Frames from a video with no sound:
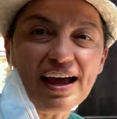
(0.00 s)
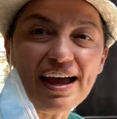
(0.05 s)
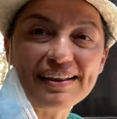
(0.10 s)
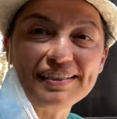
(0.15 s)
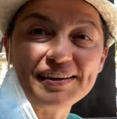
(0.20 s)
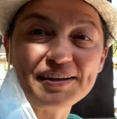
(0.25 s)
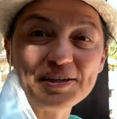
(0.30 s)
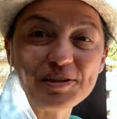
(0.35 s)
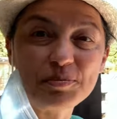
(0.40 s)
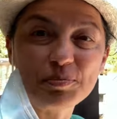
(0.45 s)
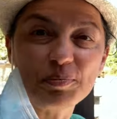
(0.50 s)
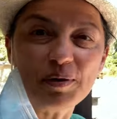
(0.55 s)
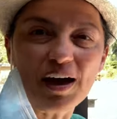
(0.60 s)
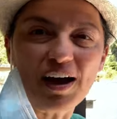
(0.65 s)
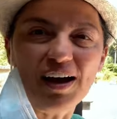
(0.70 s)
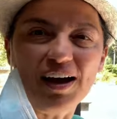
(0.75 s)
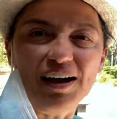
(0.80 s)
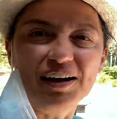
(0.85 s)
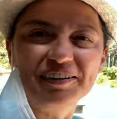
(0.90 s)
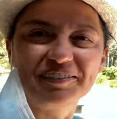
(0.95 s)
at the
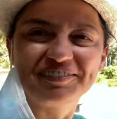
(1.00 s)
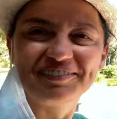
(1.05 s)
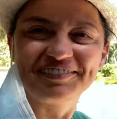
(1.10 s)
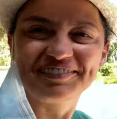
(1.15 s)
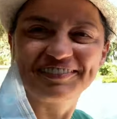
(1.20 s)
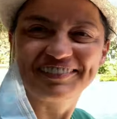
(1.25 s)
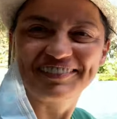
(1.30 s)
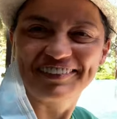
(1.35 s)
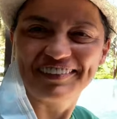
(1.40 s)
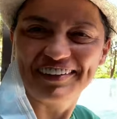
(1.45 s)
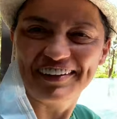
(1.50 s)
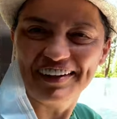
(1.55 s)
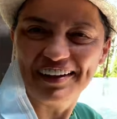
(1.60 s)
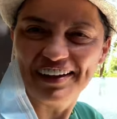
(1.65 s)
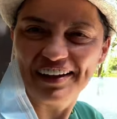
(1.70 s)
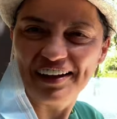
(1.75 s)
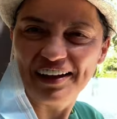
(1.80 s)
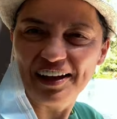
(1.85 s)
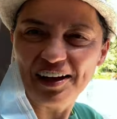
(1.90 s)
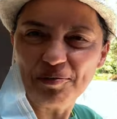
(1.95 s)
spa,
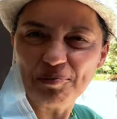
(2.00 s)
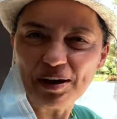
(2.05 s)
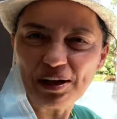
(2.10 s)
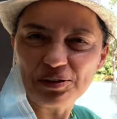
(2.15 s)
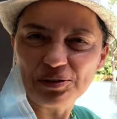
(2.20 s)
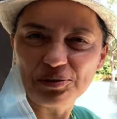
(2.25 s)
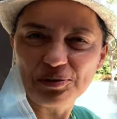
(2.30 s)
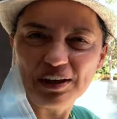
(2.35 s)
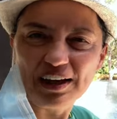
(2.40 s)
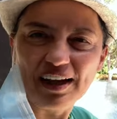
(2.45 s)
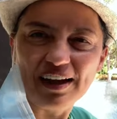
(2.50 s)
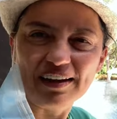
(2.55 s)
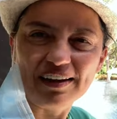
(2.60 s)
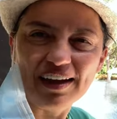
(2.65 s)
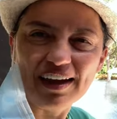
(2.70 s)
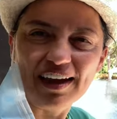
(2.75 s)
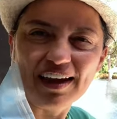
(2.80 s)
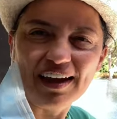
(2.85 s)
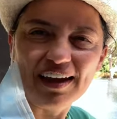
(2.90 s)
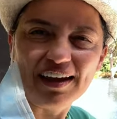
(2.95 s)
about to get
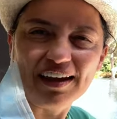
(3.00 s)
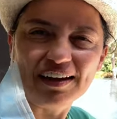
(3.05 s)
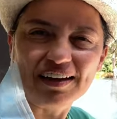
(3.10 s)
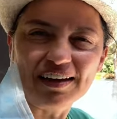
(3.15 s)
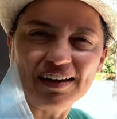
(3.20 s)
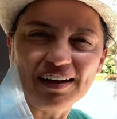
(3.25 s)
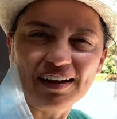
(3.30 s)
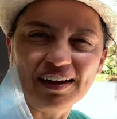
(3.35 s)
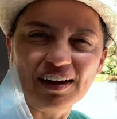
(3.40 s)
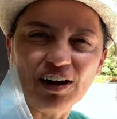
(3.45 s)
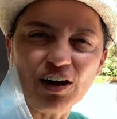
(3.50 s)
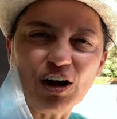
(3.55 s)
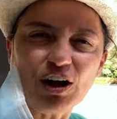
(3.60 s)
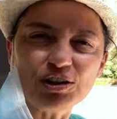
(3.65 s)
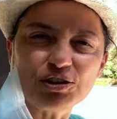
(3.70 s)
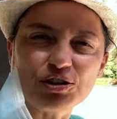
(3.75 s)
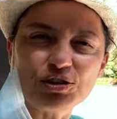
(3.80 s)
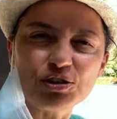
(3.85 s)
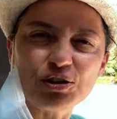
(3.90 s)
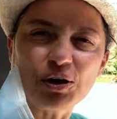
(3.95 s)
a
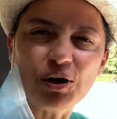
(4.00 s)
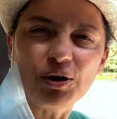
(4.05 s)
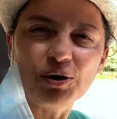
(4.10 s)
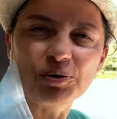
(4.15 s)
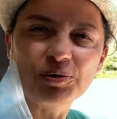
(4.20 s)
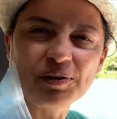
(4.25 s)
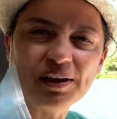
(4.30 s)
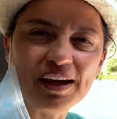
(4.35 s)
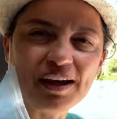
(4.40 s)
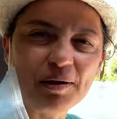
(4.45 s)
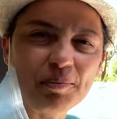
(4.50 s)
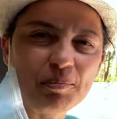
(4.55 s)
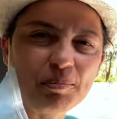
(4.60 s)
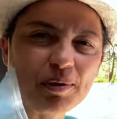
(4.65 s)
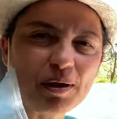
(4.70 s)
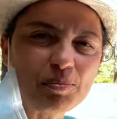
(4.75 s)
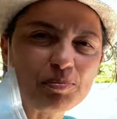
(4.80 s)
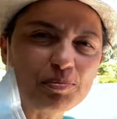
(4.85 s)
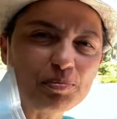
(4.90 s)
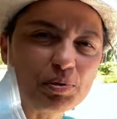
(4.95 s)
hot stone and
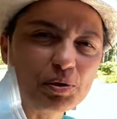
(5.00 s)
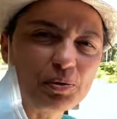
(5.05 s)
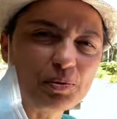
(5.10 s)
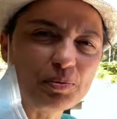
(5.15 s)
bamboo